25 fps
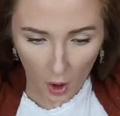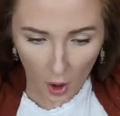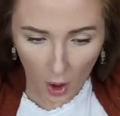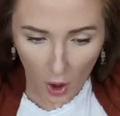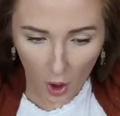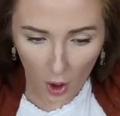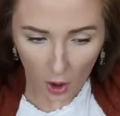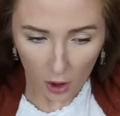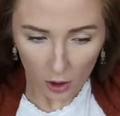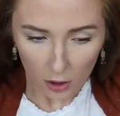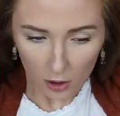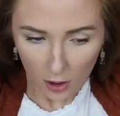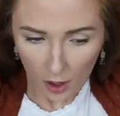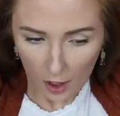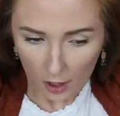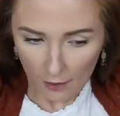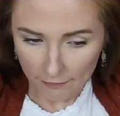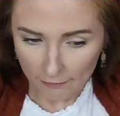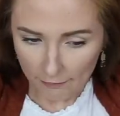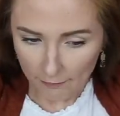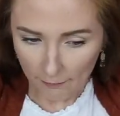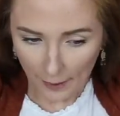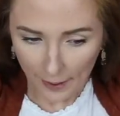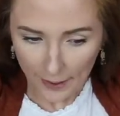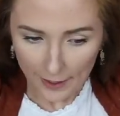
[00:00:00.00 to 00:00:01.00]
all
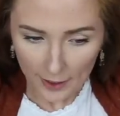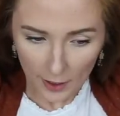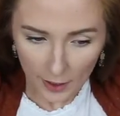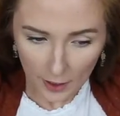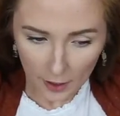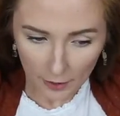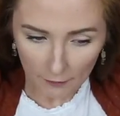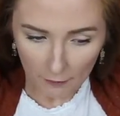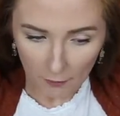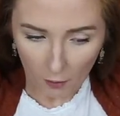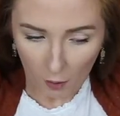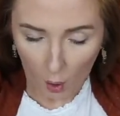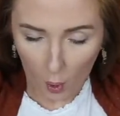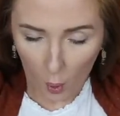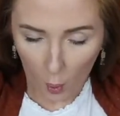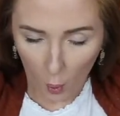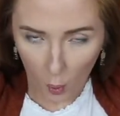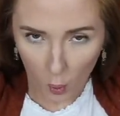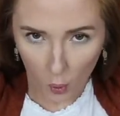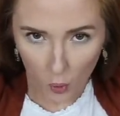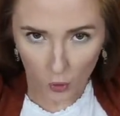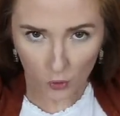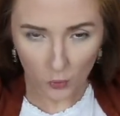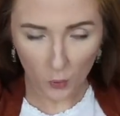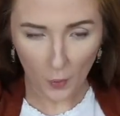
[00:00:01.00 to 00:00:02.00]
of my
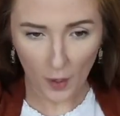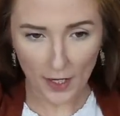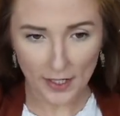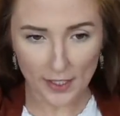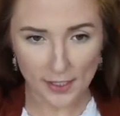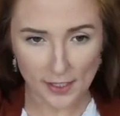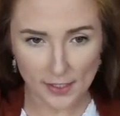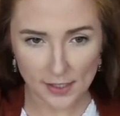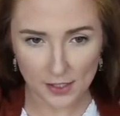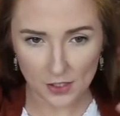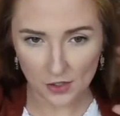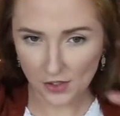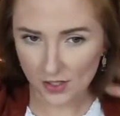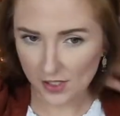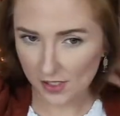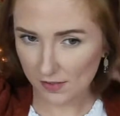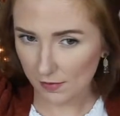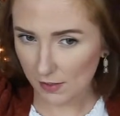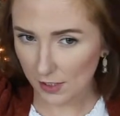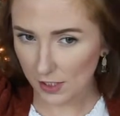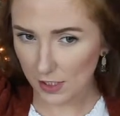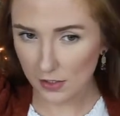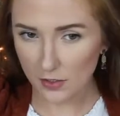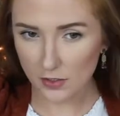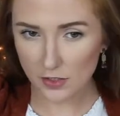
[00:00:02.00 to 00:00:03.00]
old wedding series
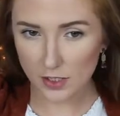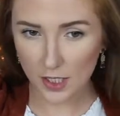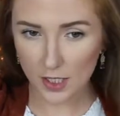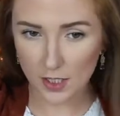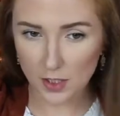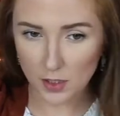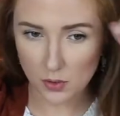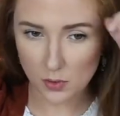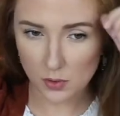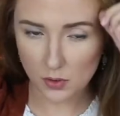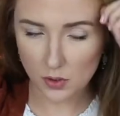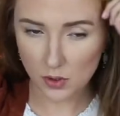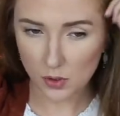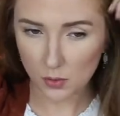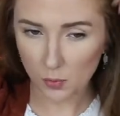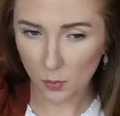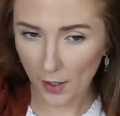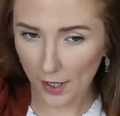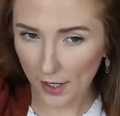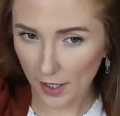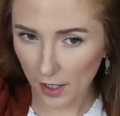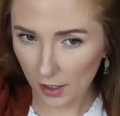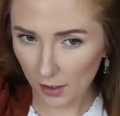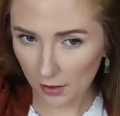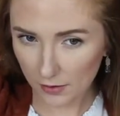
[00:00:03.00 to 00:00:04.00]
videos, I used to
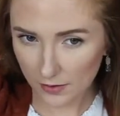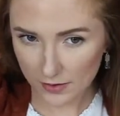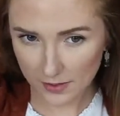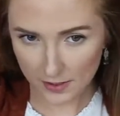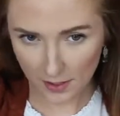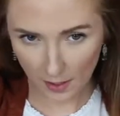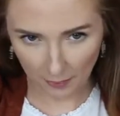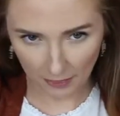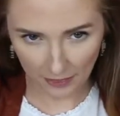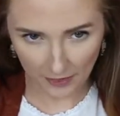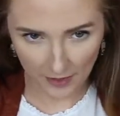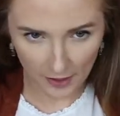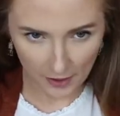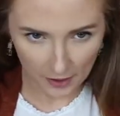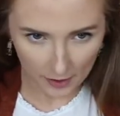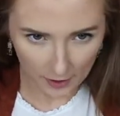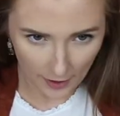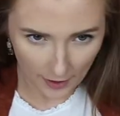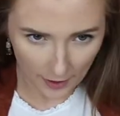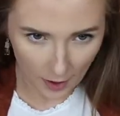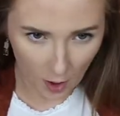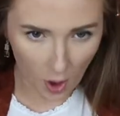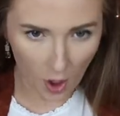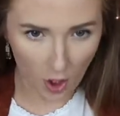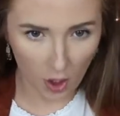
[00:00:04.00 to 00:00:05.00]
wear something
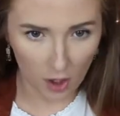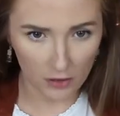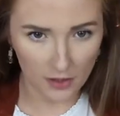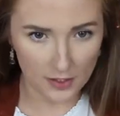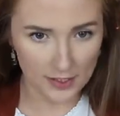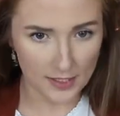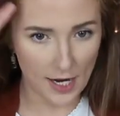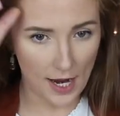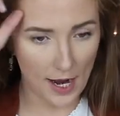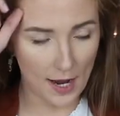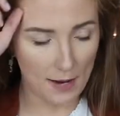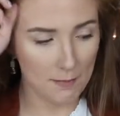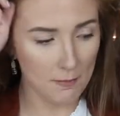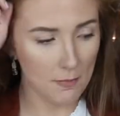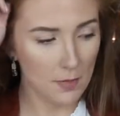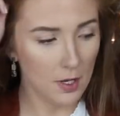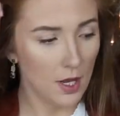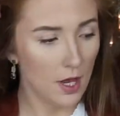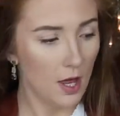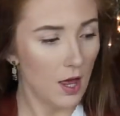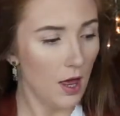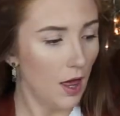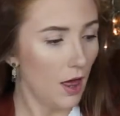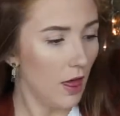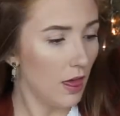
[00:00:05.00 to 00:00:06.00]
like all the time
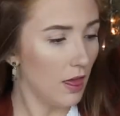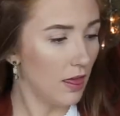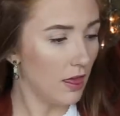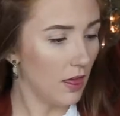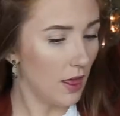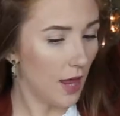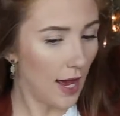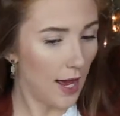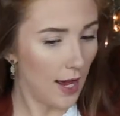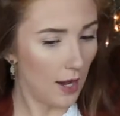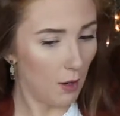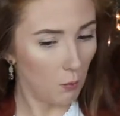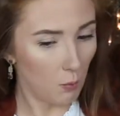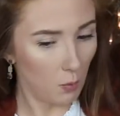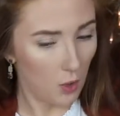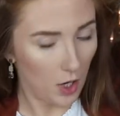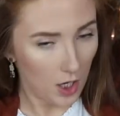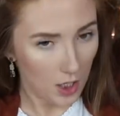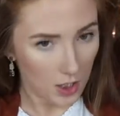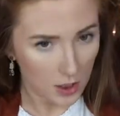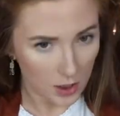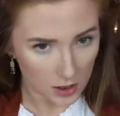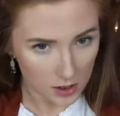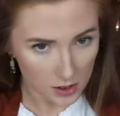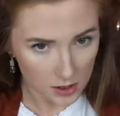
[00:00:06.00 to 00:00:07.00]
that
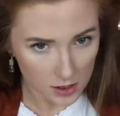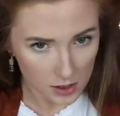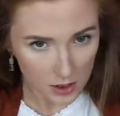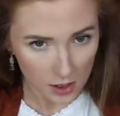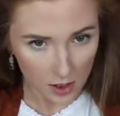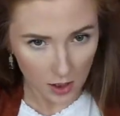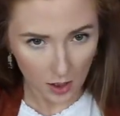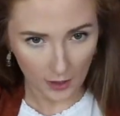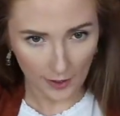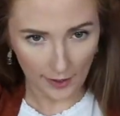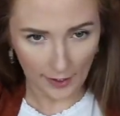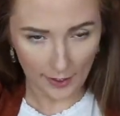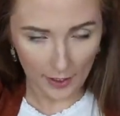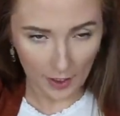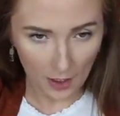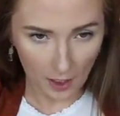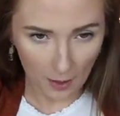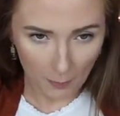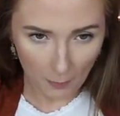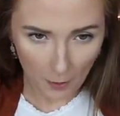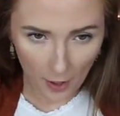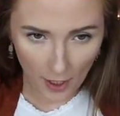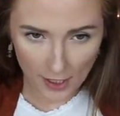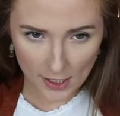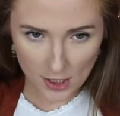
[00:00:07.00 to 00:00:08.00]
was like
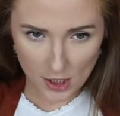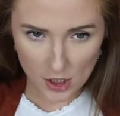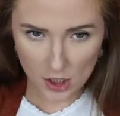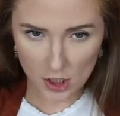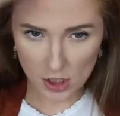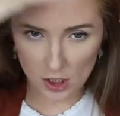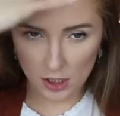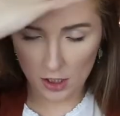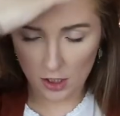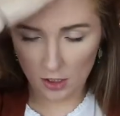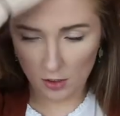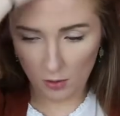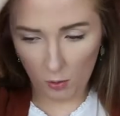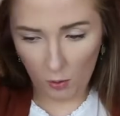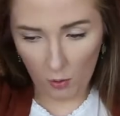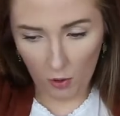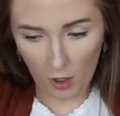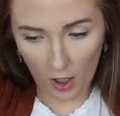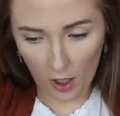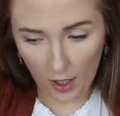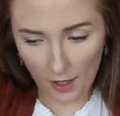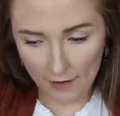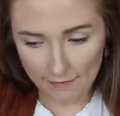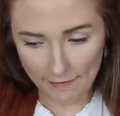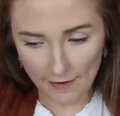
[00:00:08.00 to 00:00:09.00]
a bride shirt
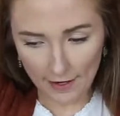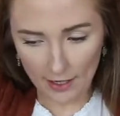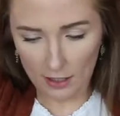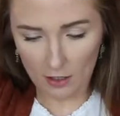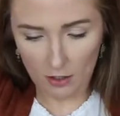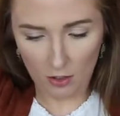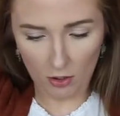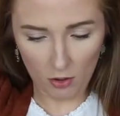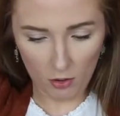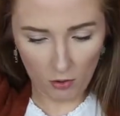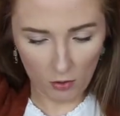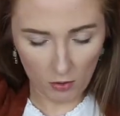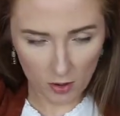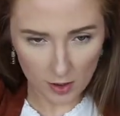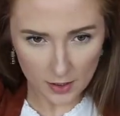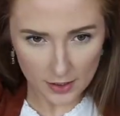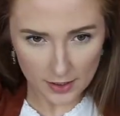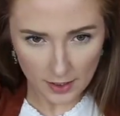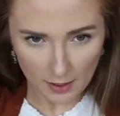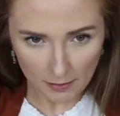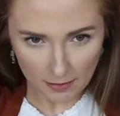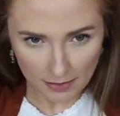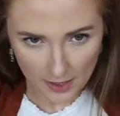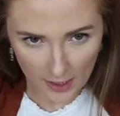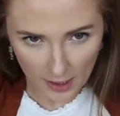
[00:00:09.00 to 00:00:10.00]
or a veil or
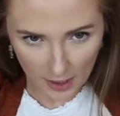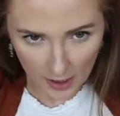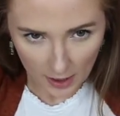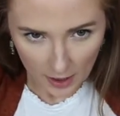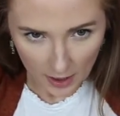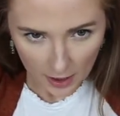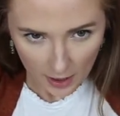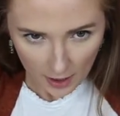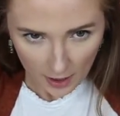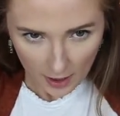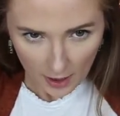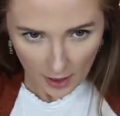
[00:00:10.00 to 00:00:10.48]
something